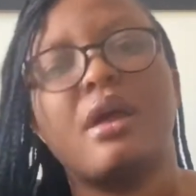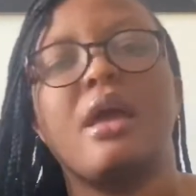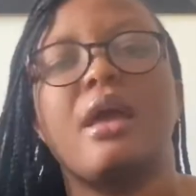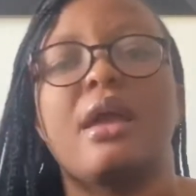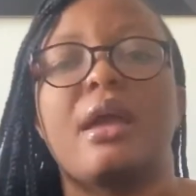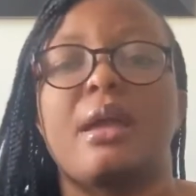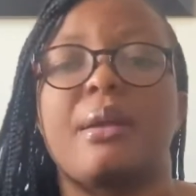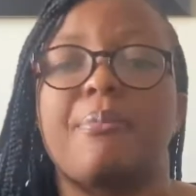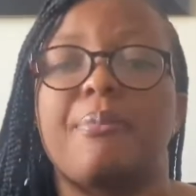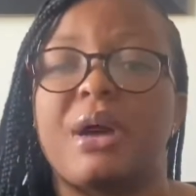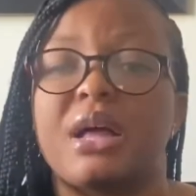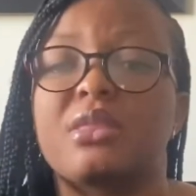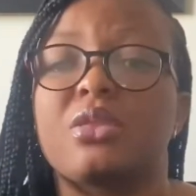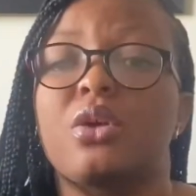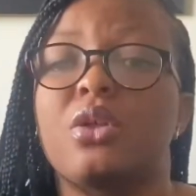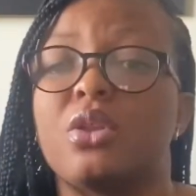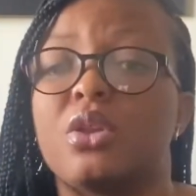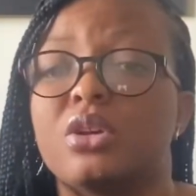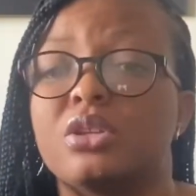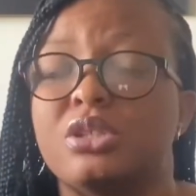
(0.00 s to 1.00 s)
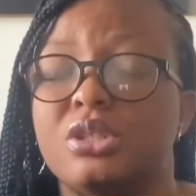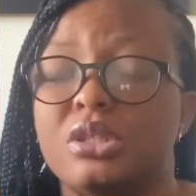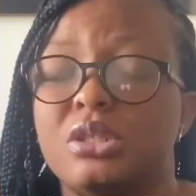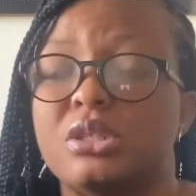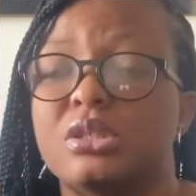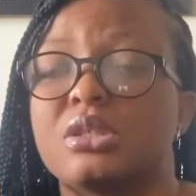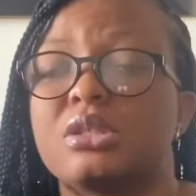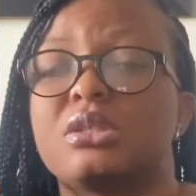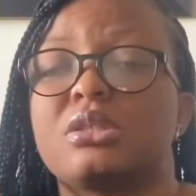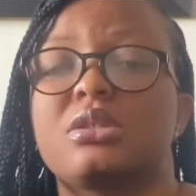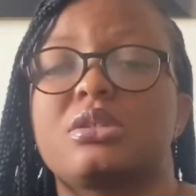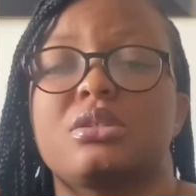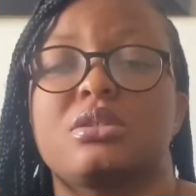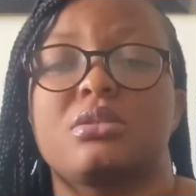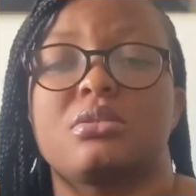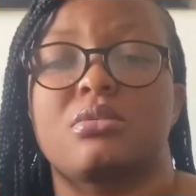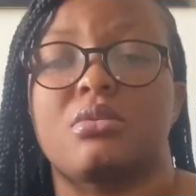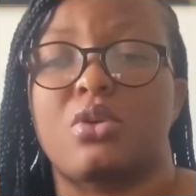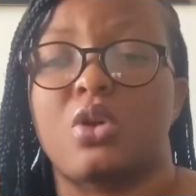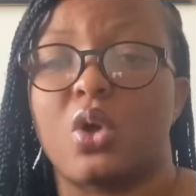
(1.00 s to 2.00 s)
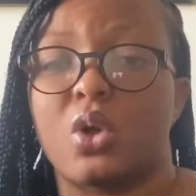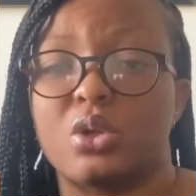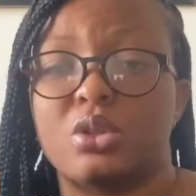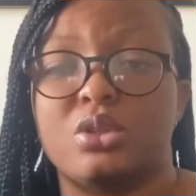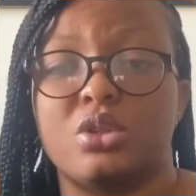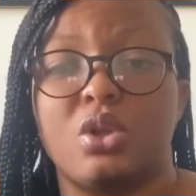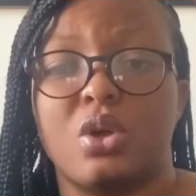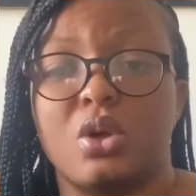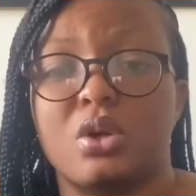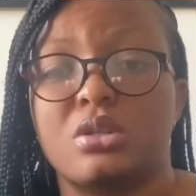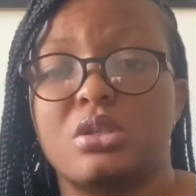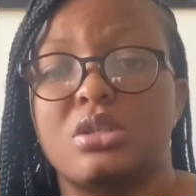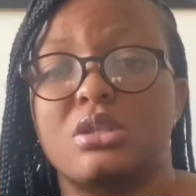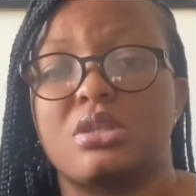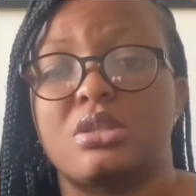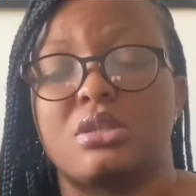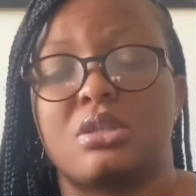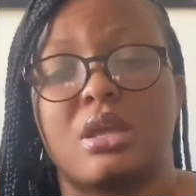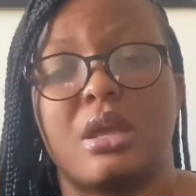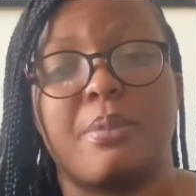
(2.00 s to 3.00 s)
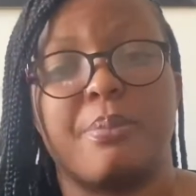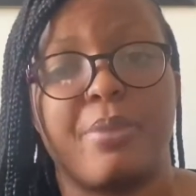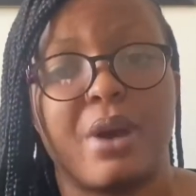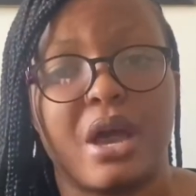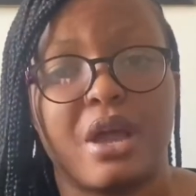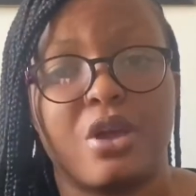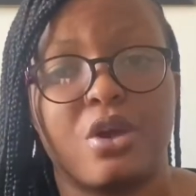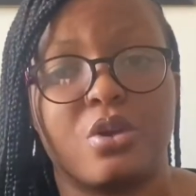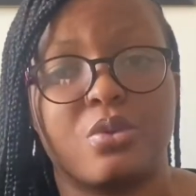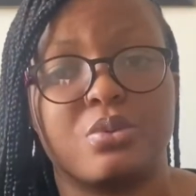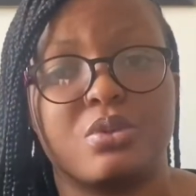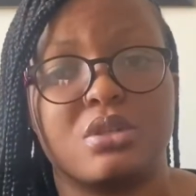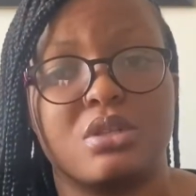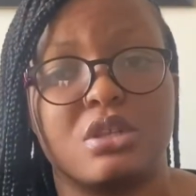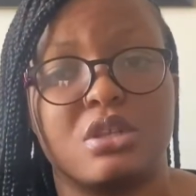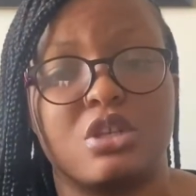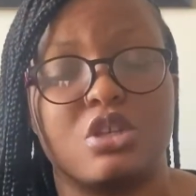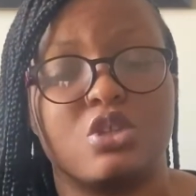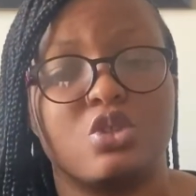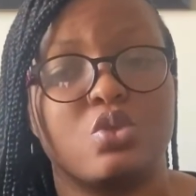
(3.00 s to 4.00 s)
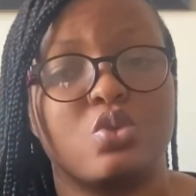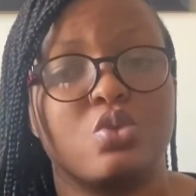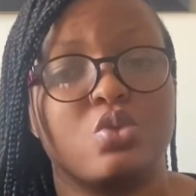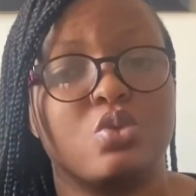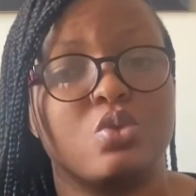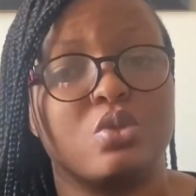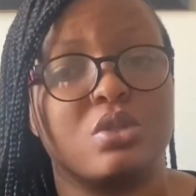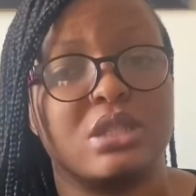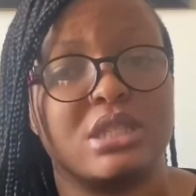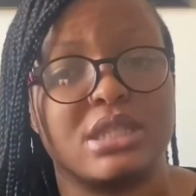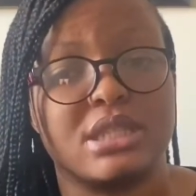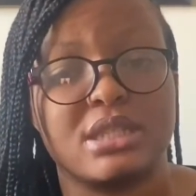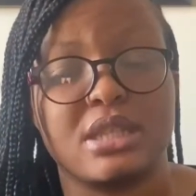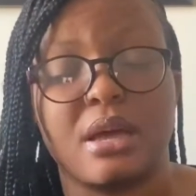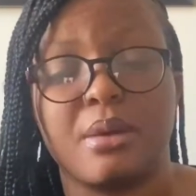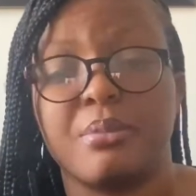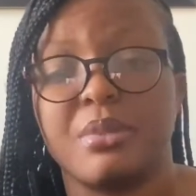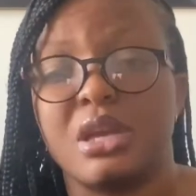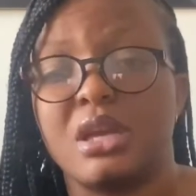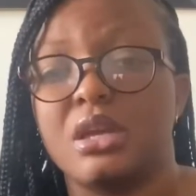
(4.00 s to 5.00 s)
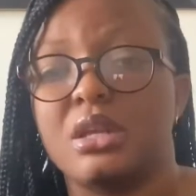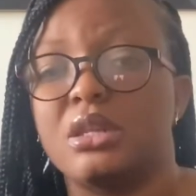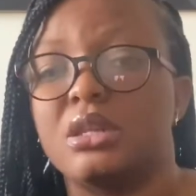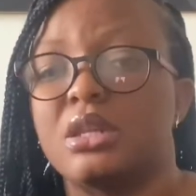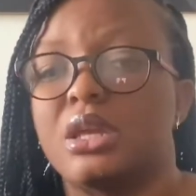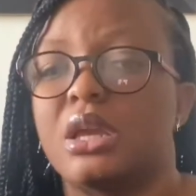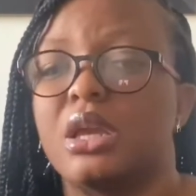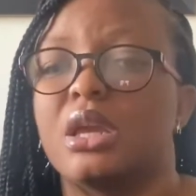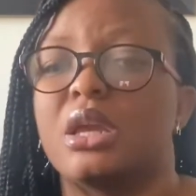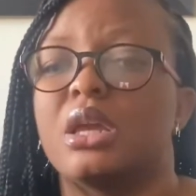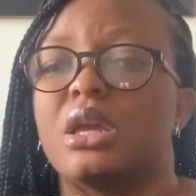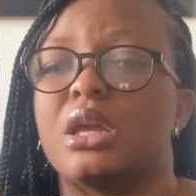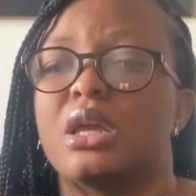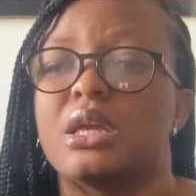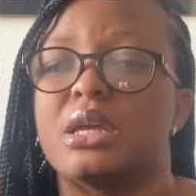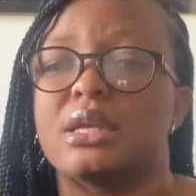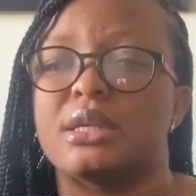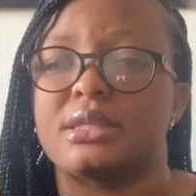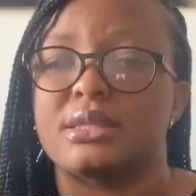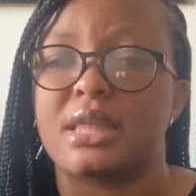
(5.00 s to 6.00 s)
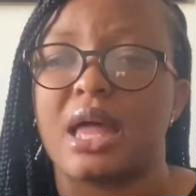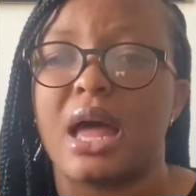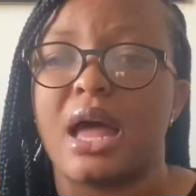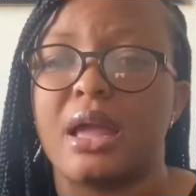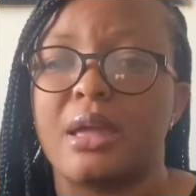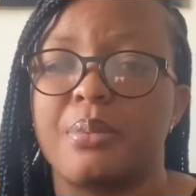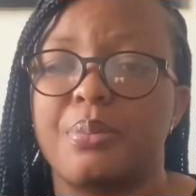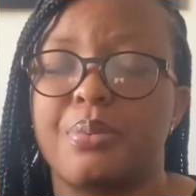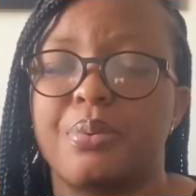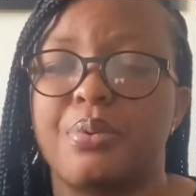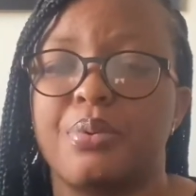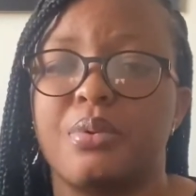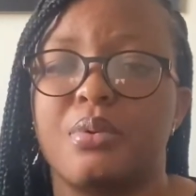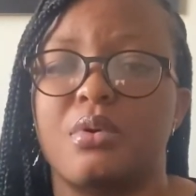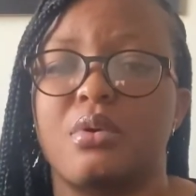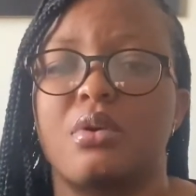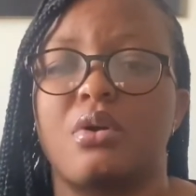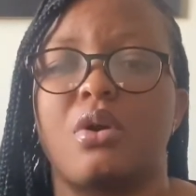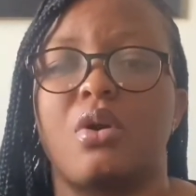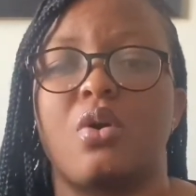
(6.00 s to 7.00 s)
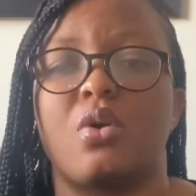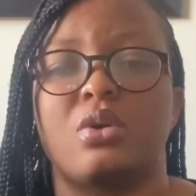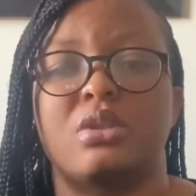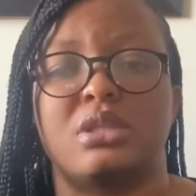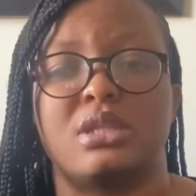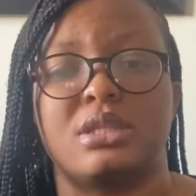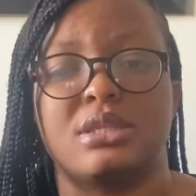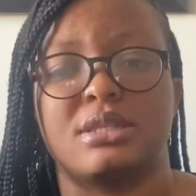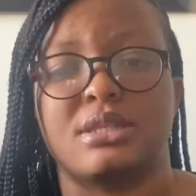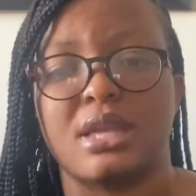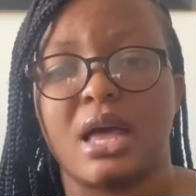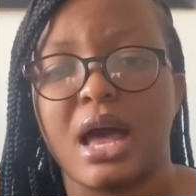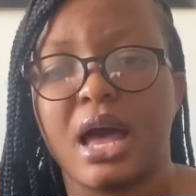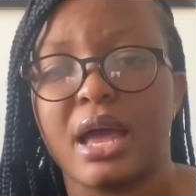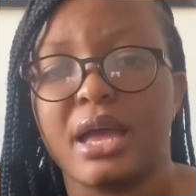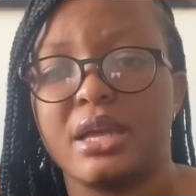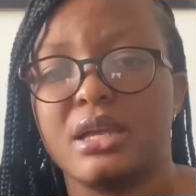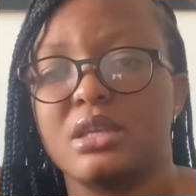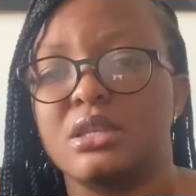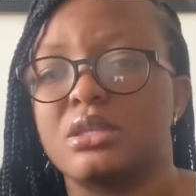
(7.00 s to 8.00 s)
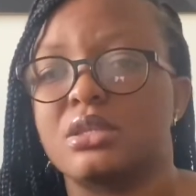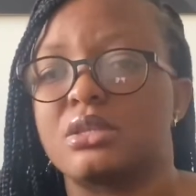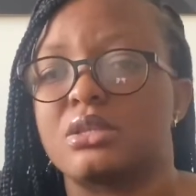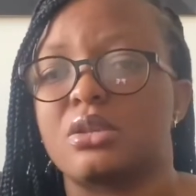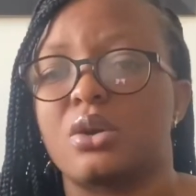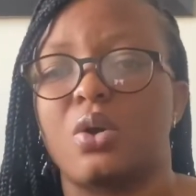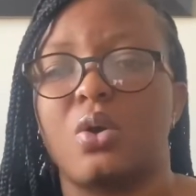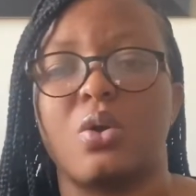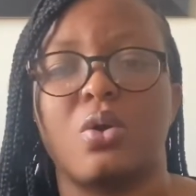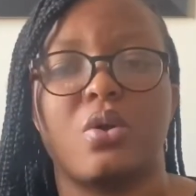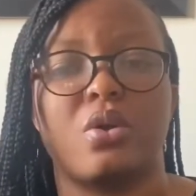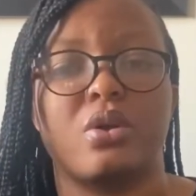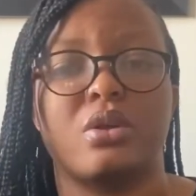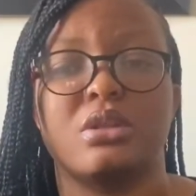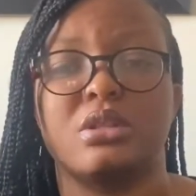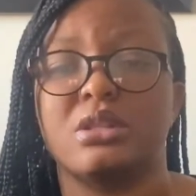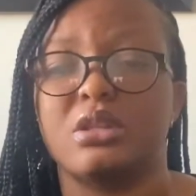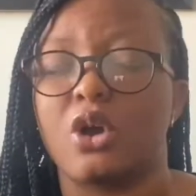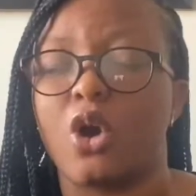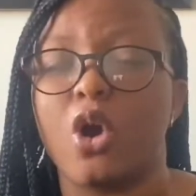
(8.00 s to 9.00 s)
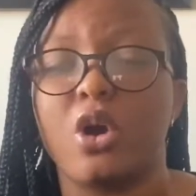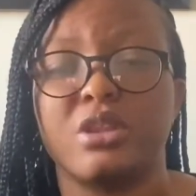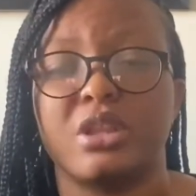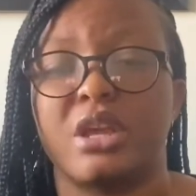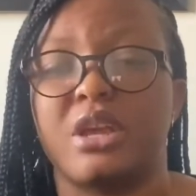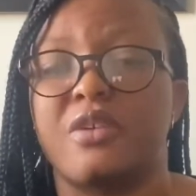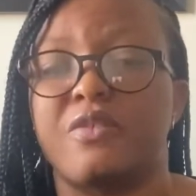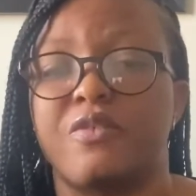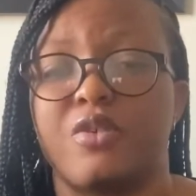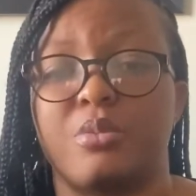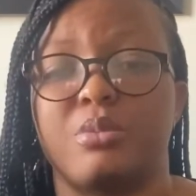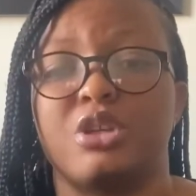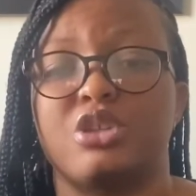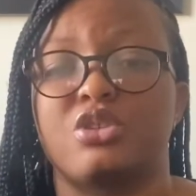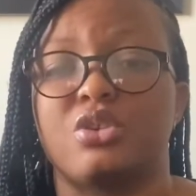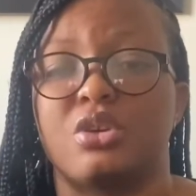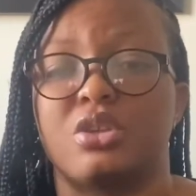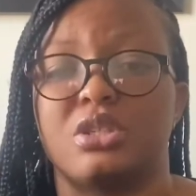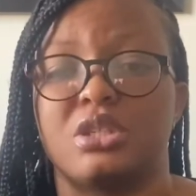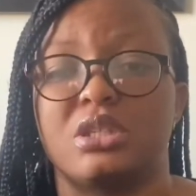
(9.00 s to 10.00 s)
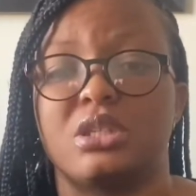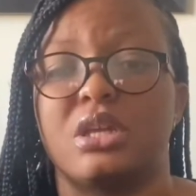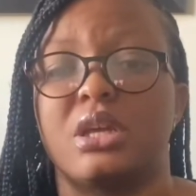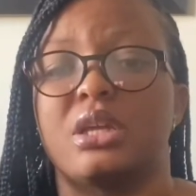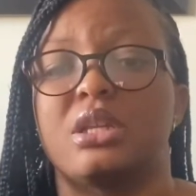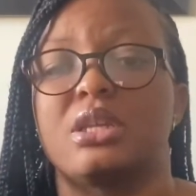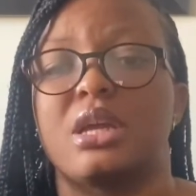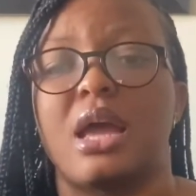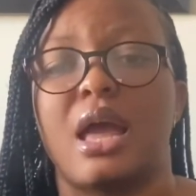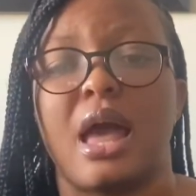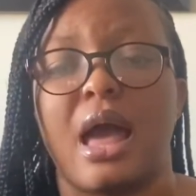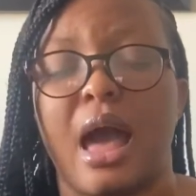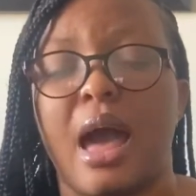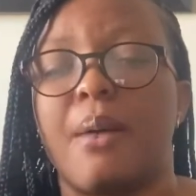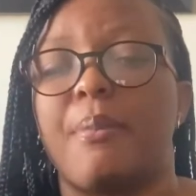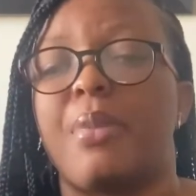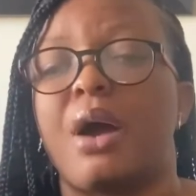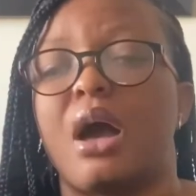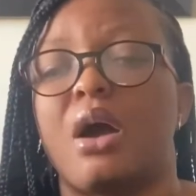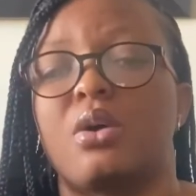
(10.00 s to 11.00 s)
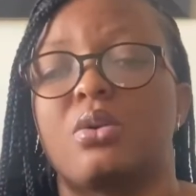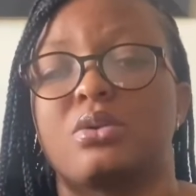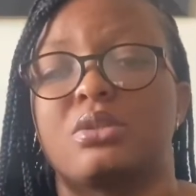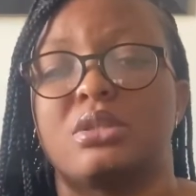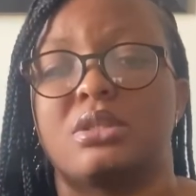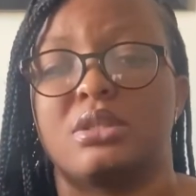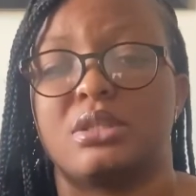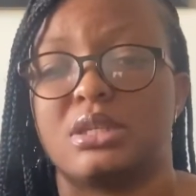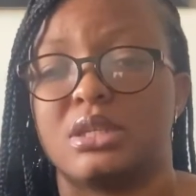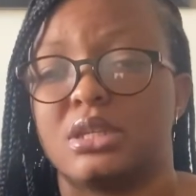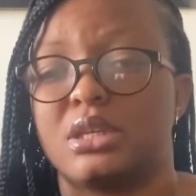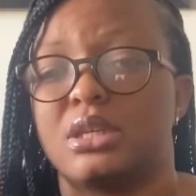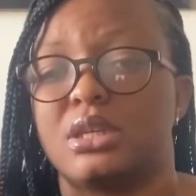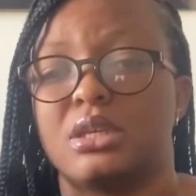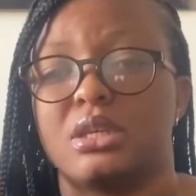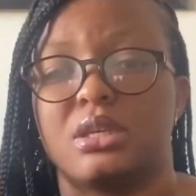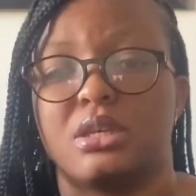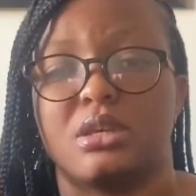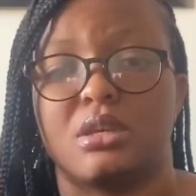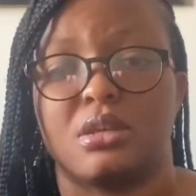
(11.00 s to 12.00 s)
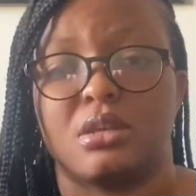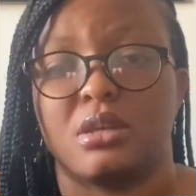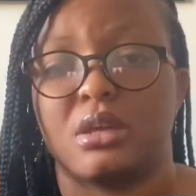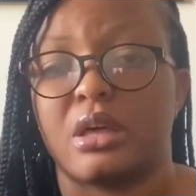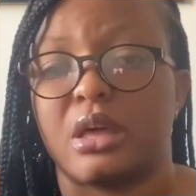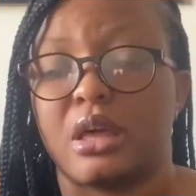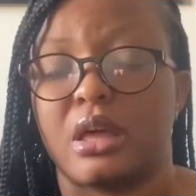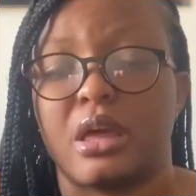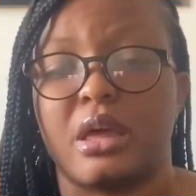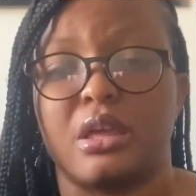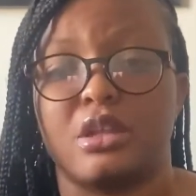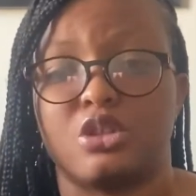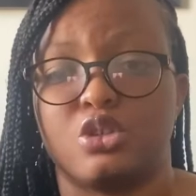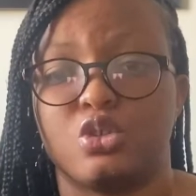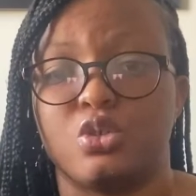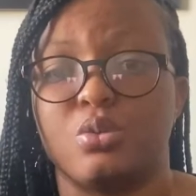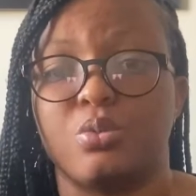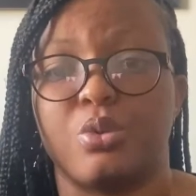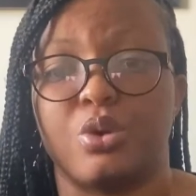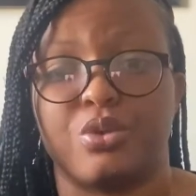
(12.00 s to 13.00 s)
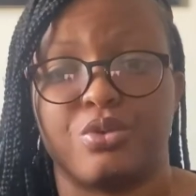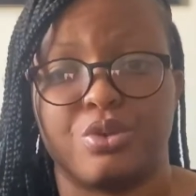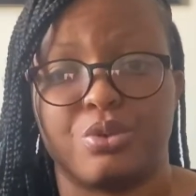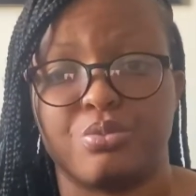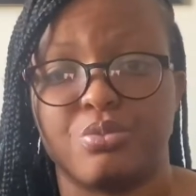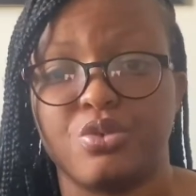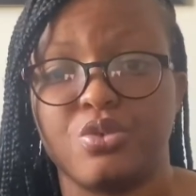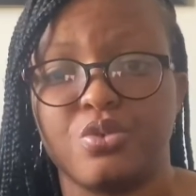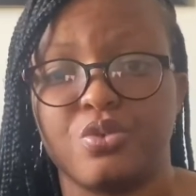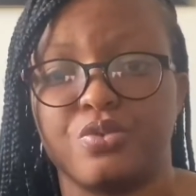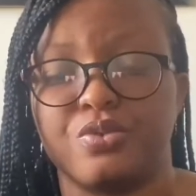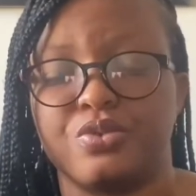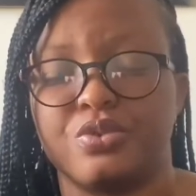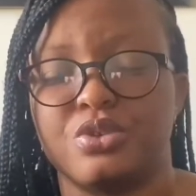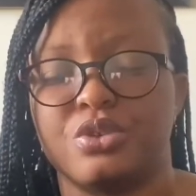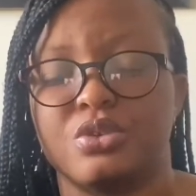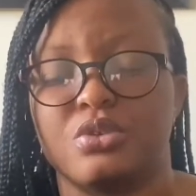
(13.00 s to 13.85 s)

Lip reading: A pathologist conducts a biopsy to determine the type or the size or all the information needed about the tumor removed.